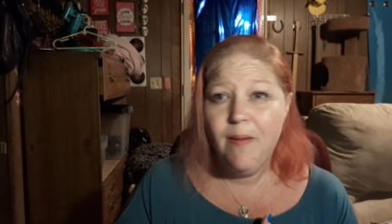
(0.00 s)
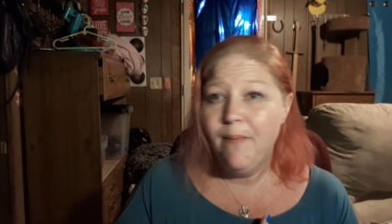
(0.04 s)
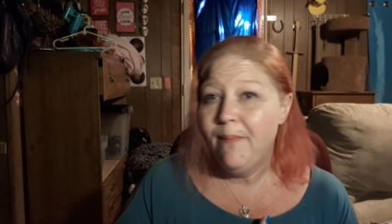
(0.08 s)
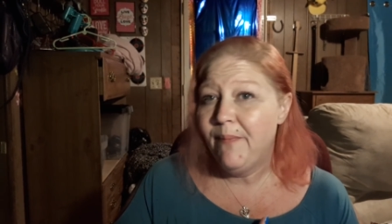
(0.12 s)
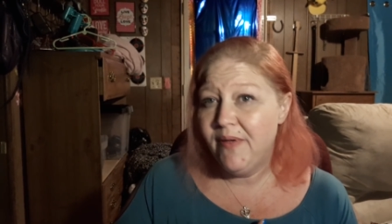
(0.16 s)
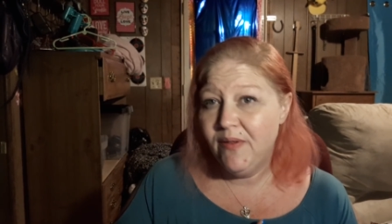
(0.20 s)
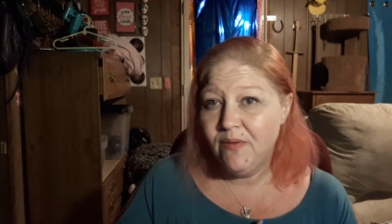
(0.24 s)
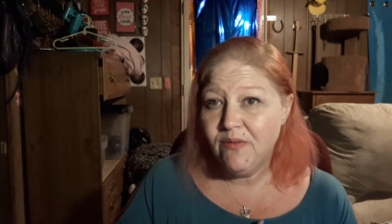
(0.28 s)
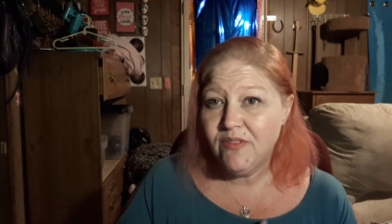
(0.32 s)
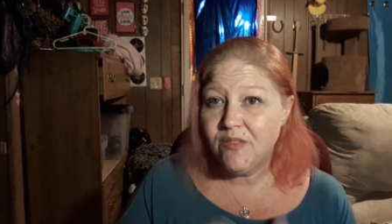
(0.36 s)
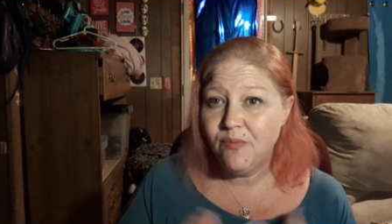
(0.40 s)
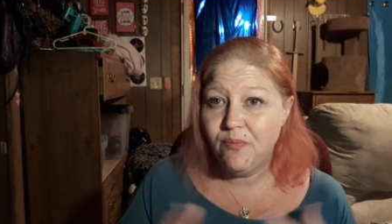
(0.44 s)

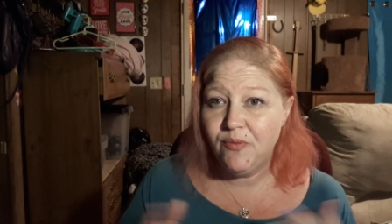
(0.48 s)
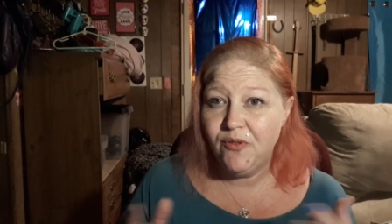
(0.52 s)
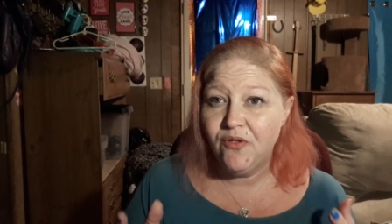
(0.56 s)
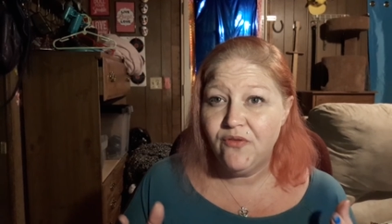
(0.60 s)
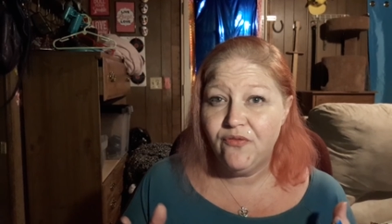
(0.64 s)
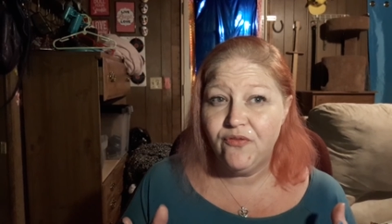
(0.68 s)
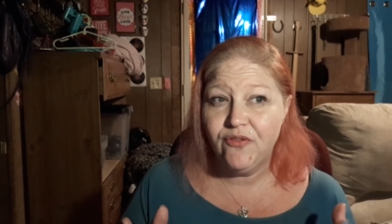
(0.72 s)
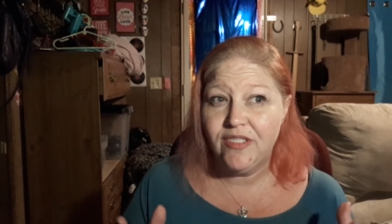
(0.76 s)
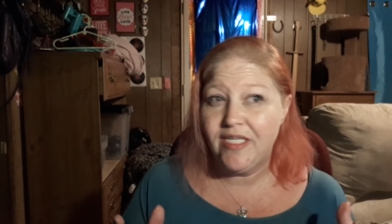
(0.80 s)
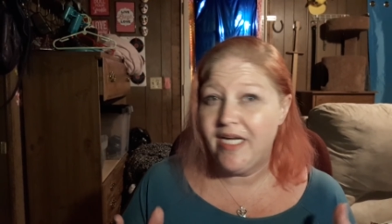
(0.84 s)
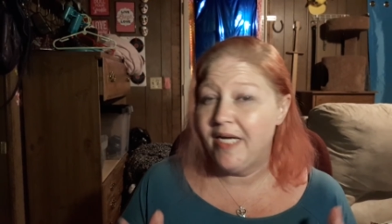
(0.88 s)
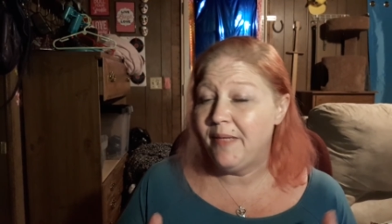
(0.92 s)
But it was a
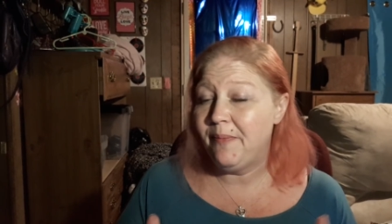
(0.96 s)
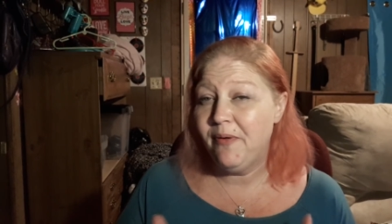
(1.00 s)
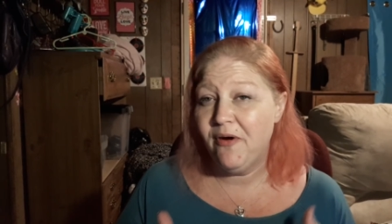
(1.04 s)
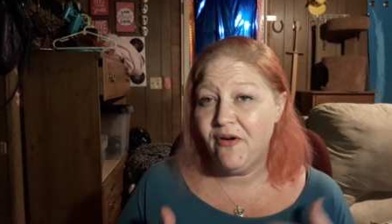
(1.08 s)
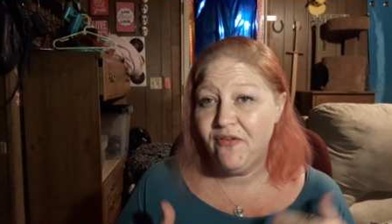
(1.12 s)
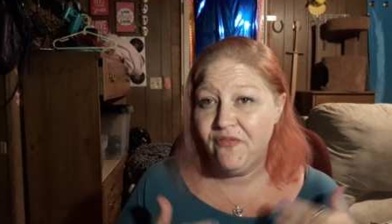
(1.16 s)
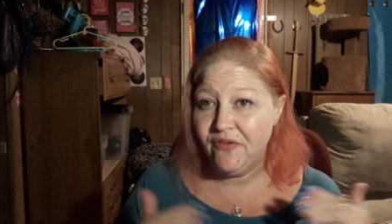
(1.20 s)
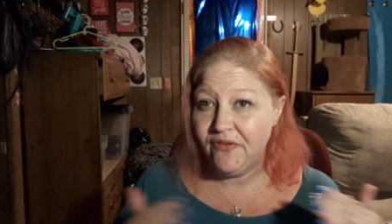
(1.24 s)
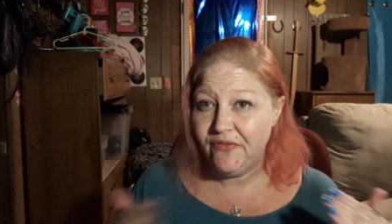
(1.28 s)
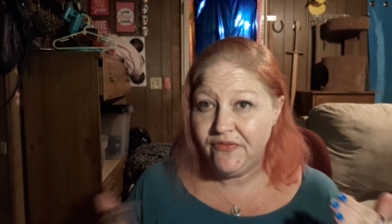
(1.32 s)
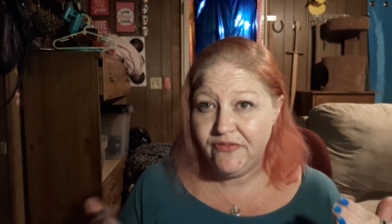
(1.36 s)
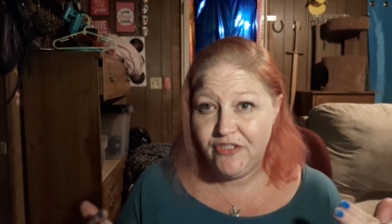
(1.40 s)
beautiful day,
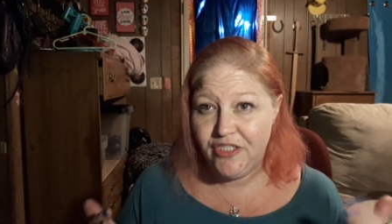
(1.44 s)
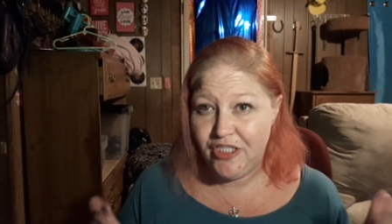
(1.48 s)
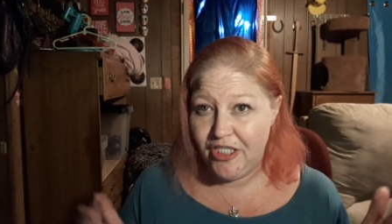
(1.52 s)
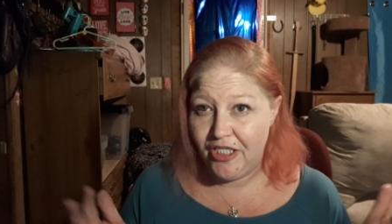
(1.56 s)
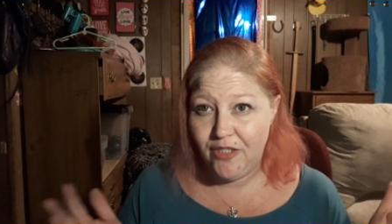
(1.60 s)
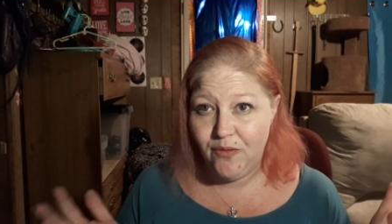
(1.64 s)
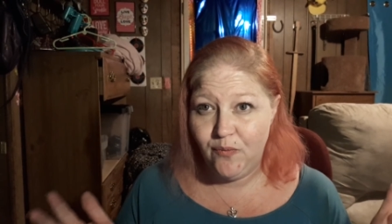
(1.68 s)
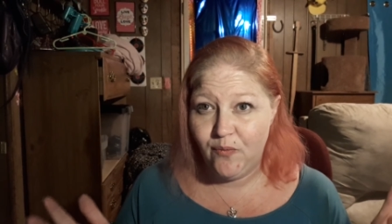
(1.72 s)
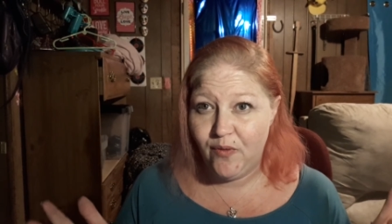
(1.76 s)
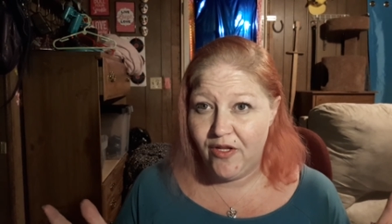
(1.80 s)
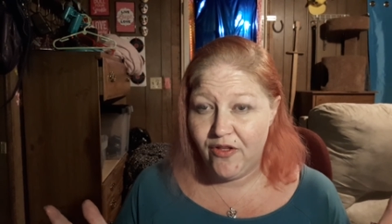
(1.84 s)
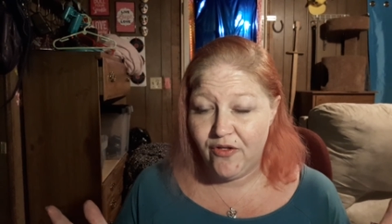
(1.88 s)
perfect
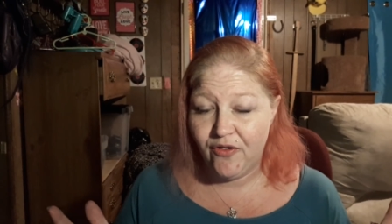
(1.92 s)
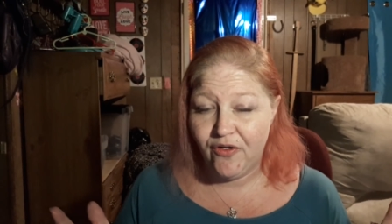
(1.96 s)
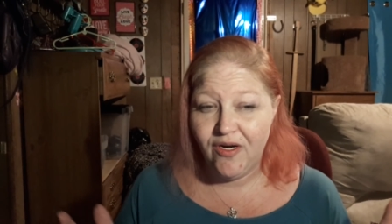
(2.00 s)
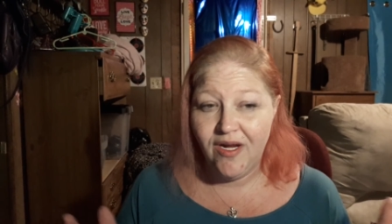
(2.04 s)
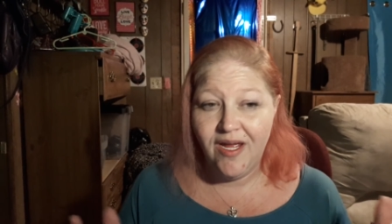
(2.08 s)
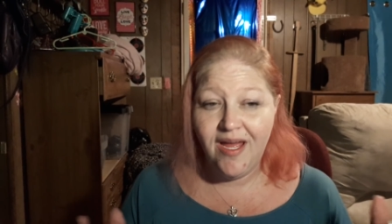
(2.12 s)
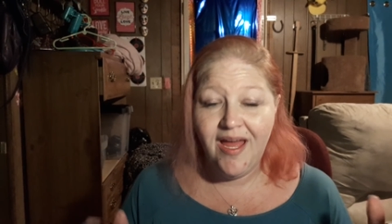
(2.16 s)
jean weather.